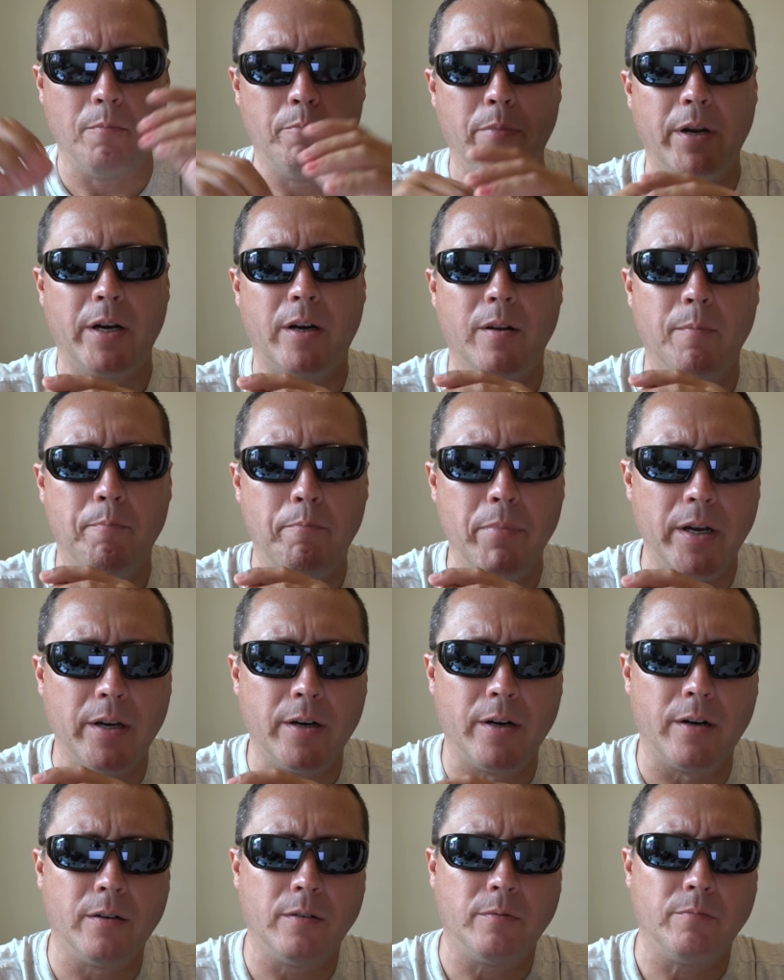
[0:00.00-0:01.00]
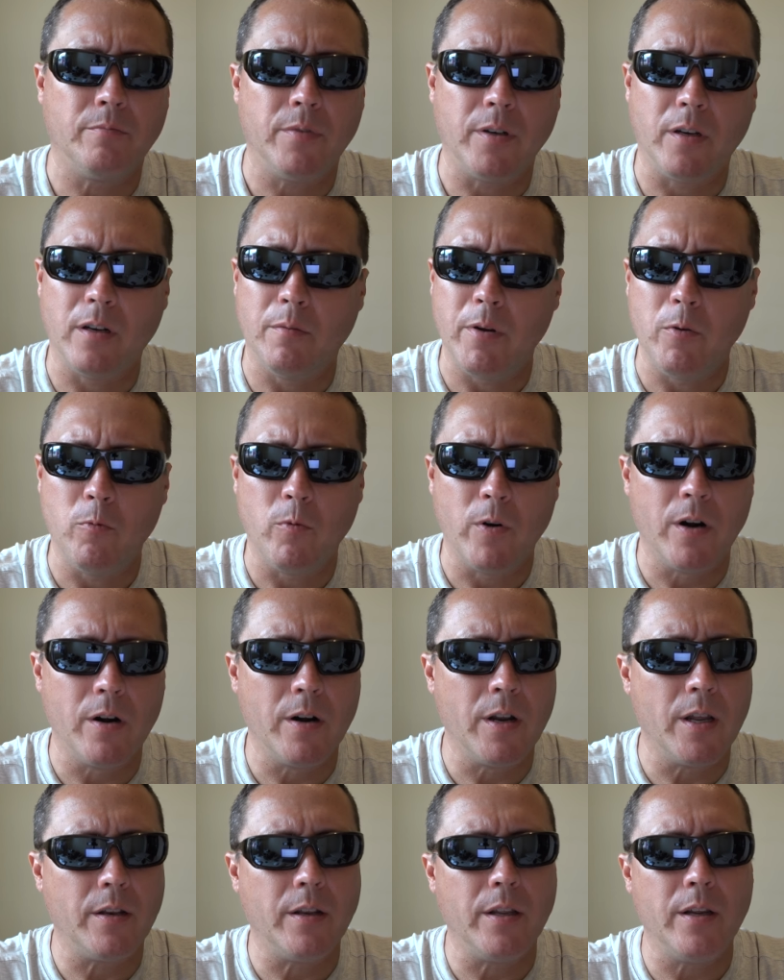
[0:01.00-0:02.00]
The bigger the better. You're going to be
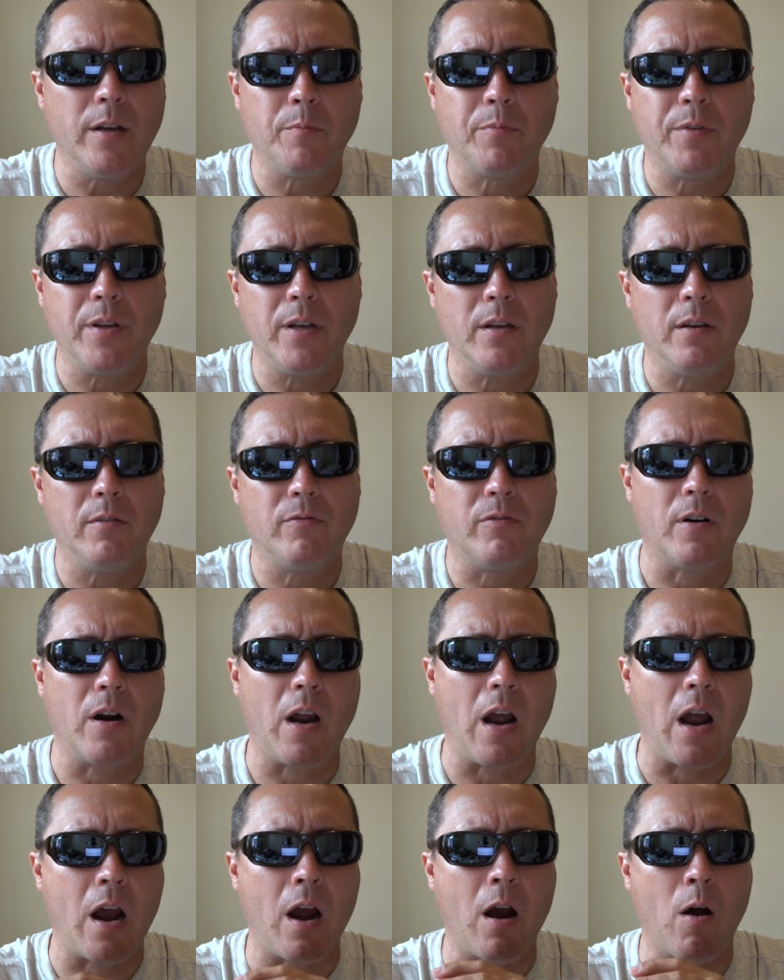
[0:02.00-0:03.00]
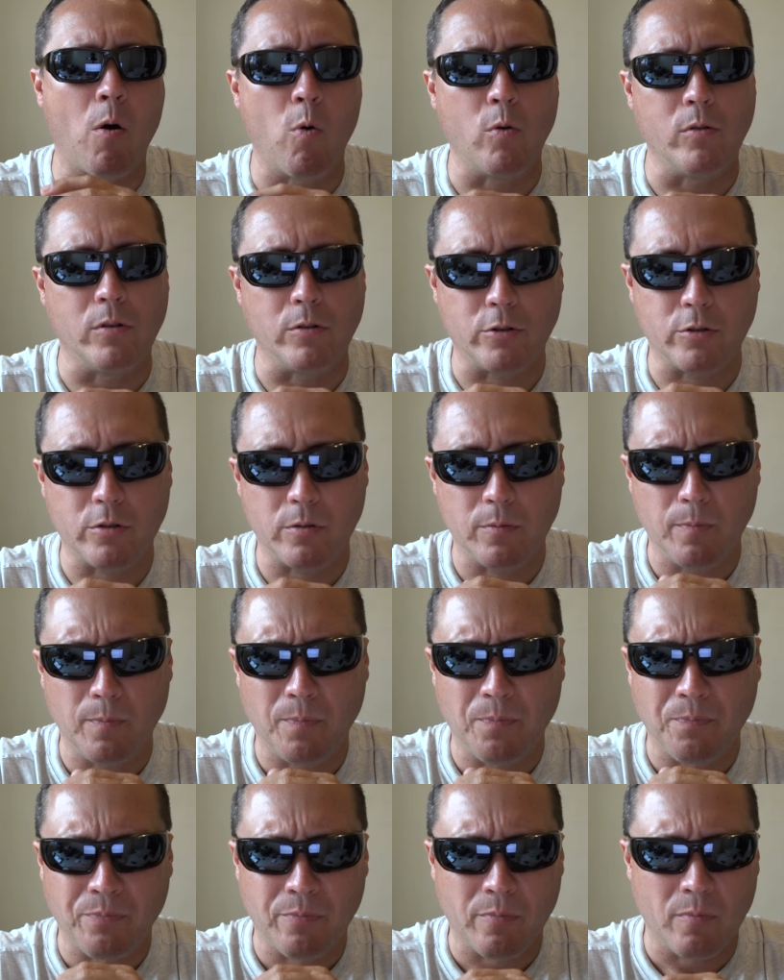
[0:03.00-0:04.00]
wearing that damn thing for hours.
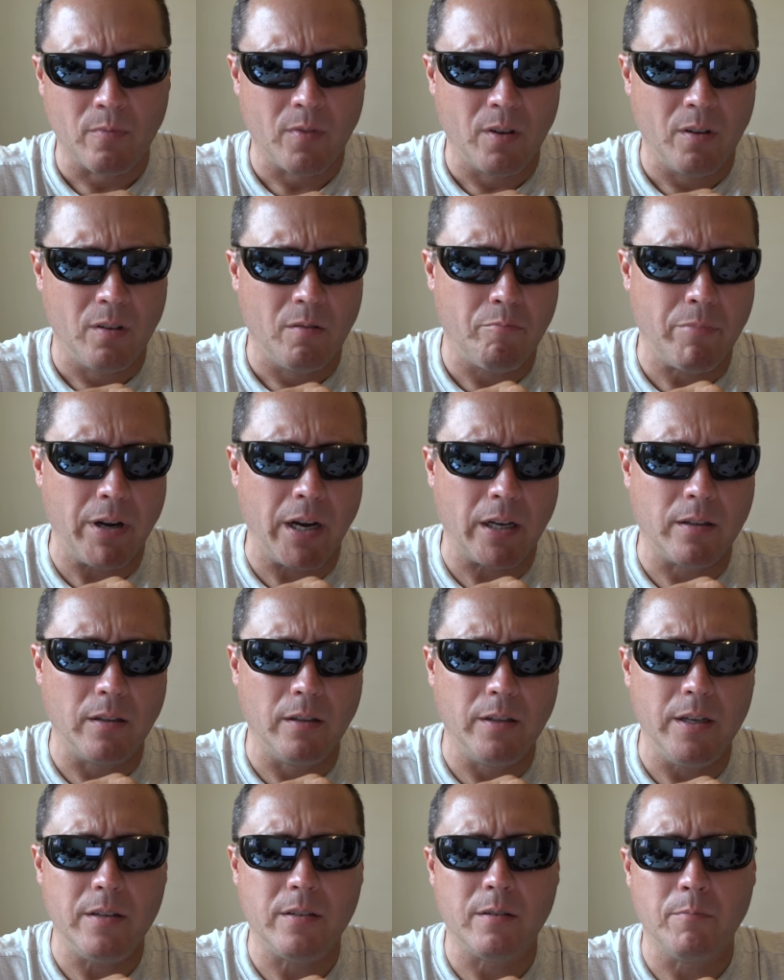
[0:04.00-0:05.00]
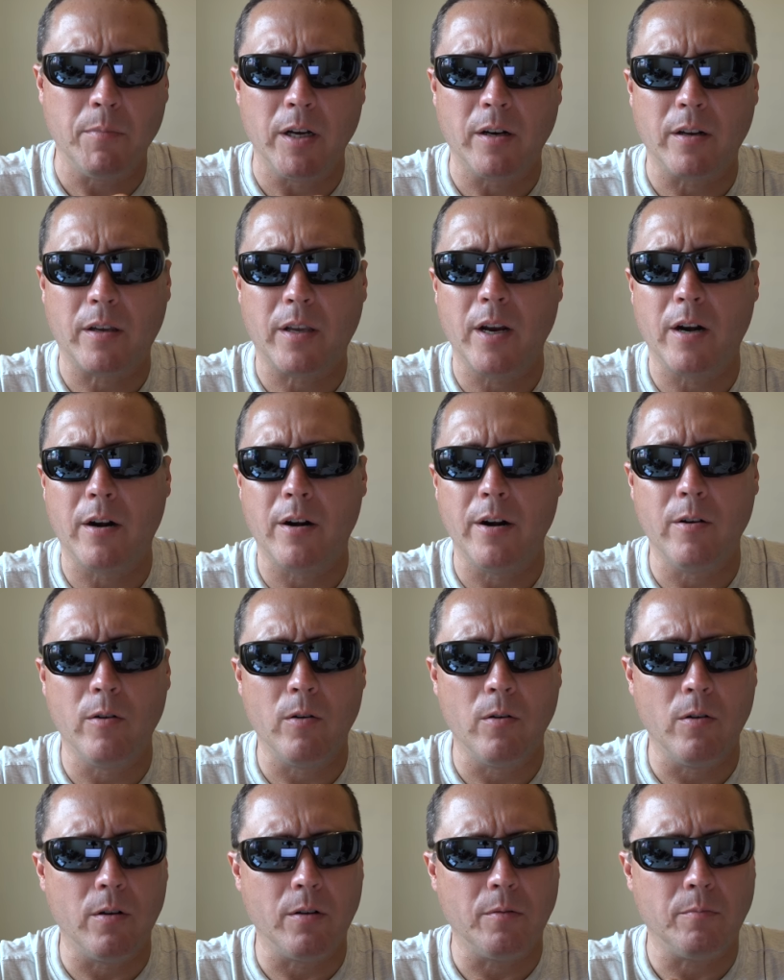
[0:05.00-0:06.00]
Pack the least amount of
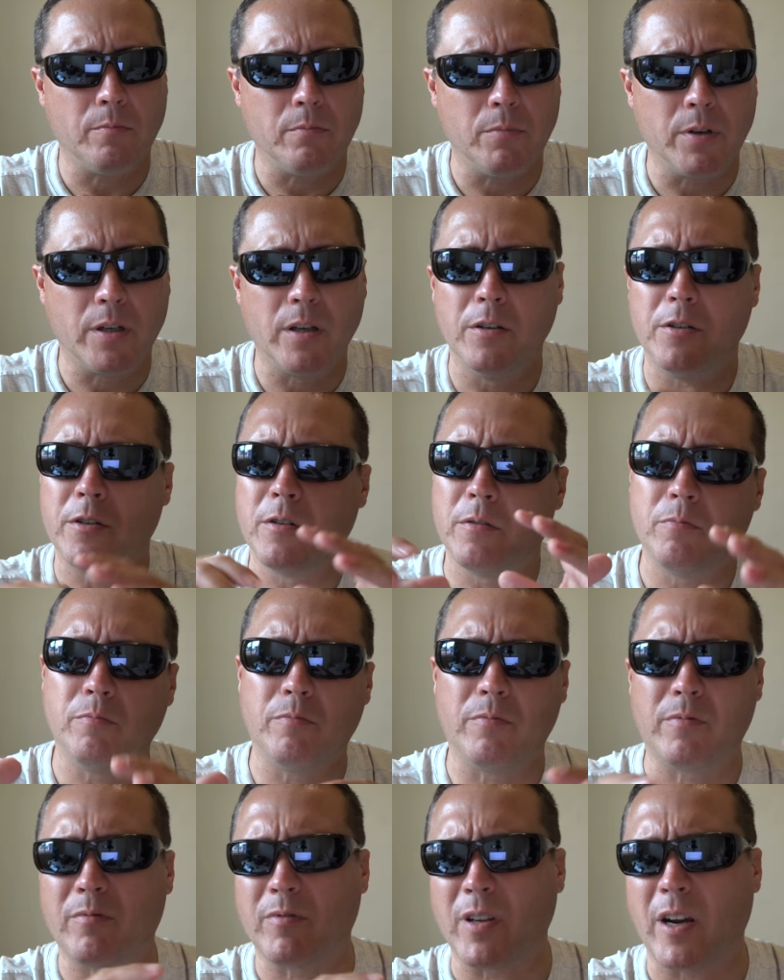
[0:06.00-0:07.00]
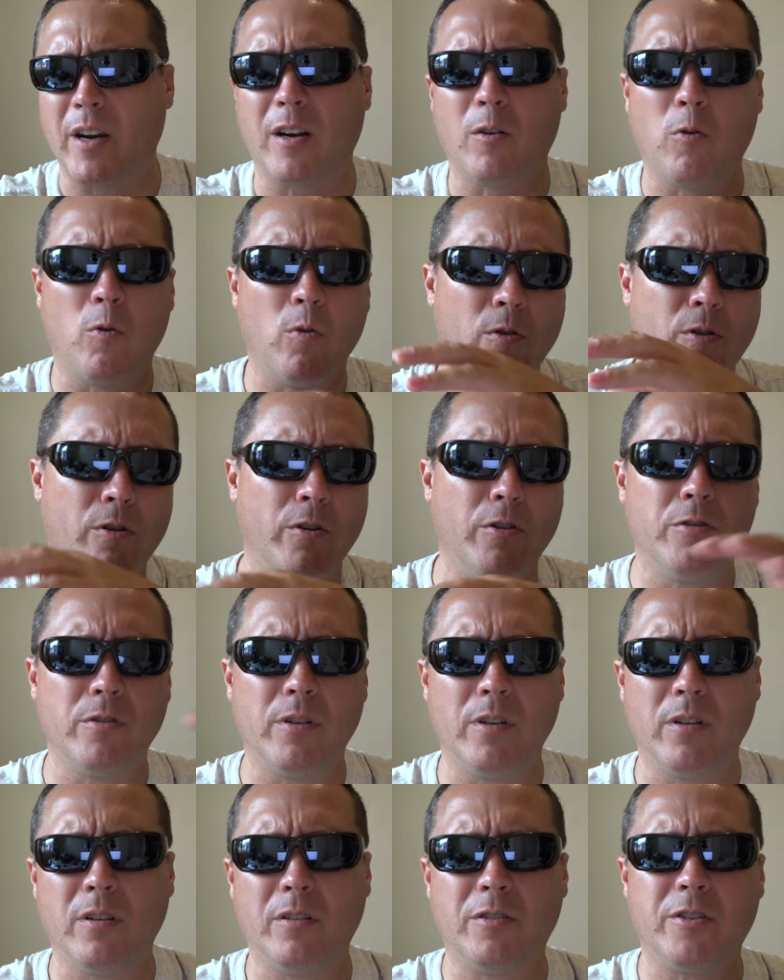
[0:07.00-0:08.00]
carry-on because you tight
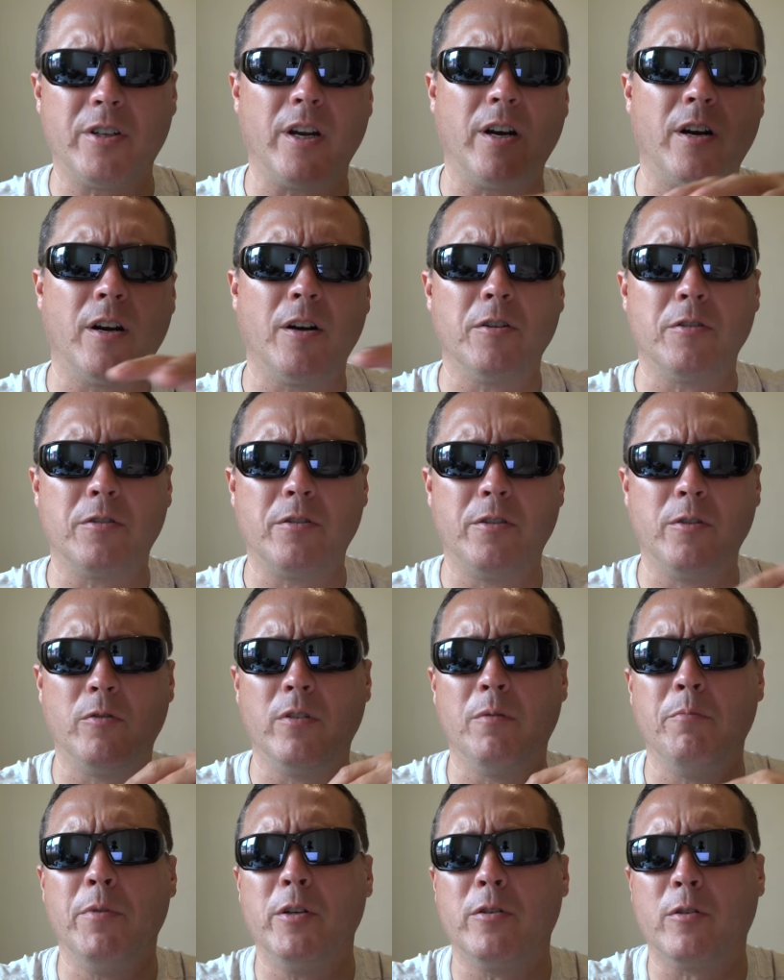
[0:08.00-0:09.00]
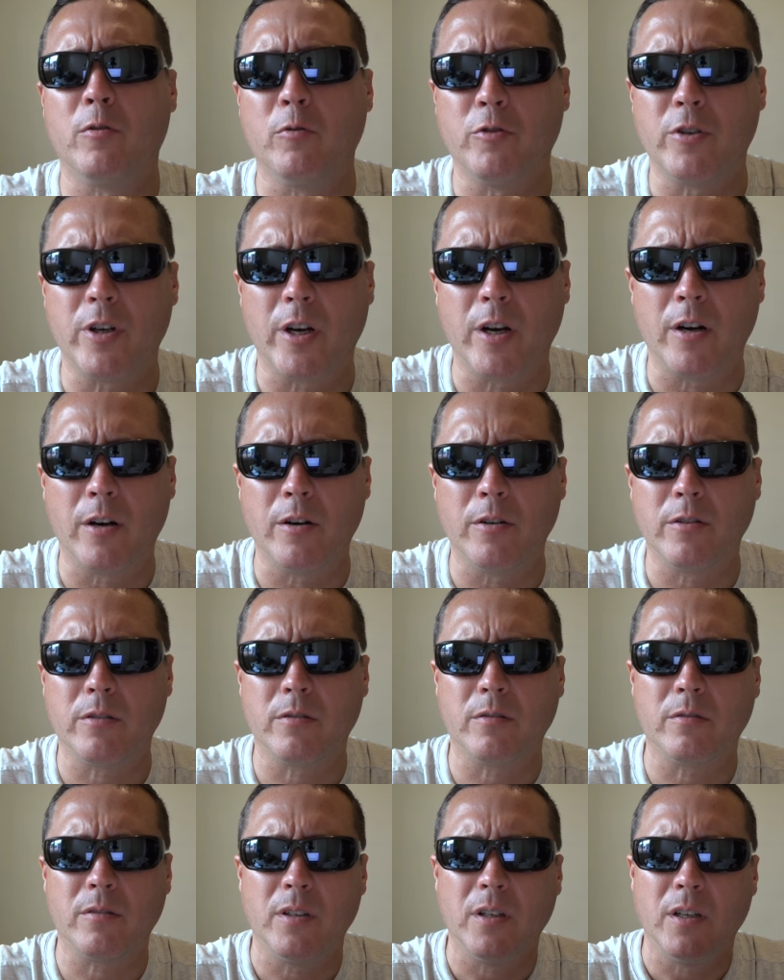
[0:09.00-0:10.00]
quarters in the chairs, doing the musical
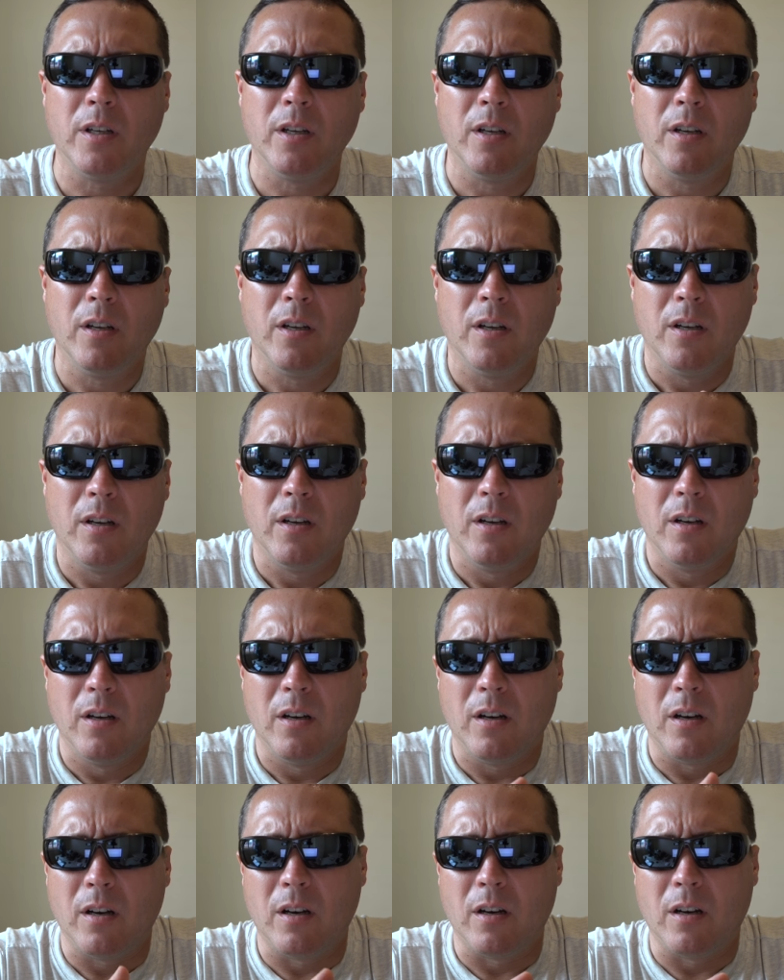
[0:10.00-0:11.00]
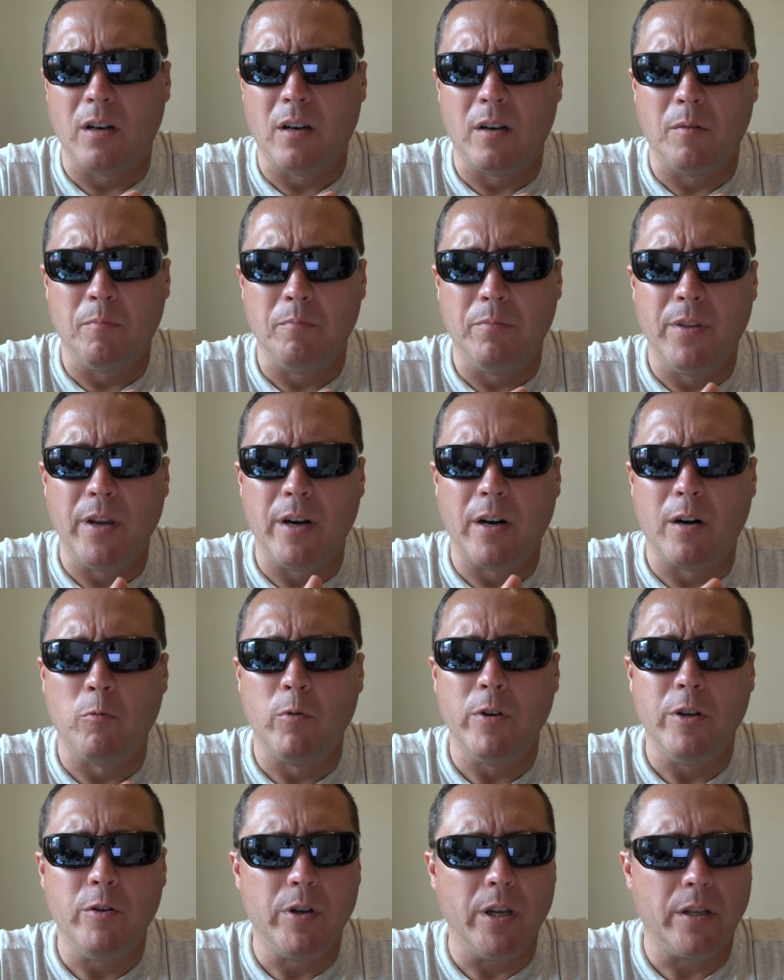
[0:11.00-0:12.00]
chairs there
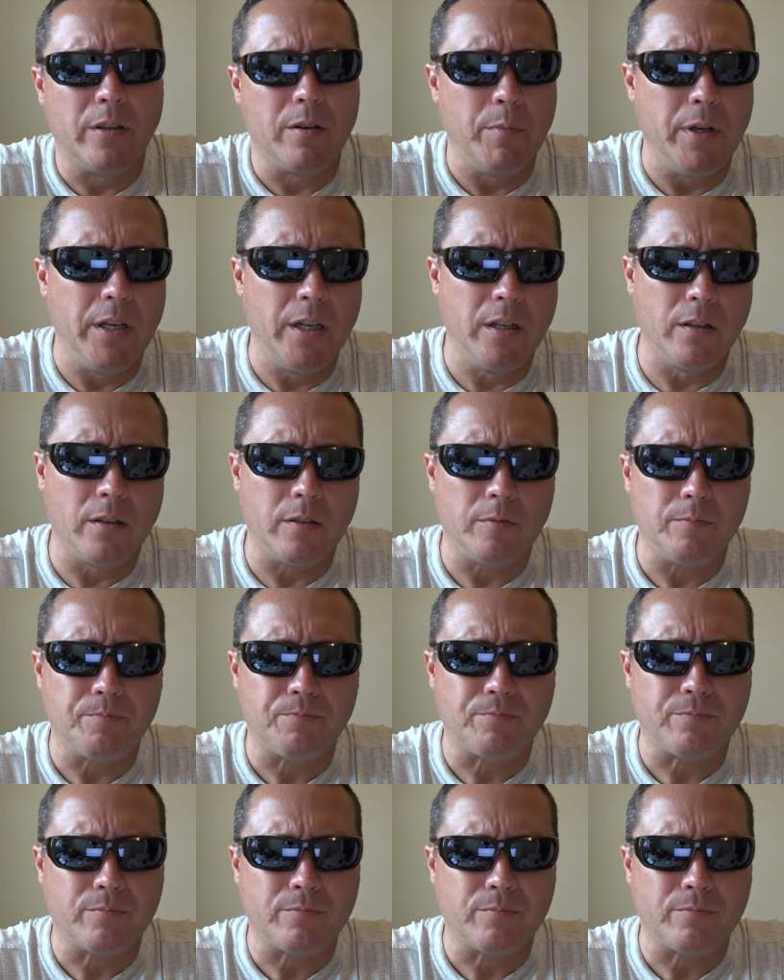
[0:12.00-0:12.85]
when you get to Manila.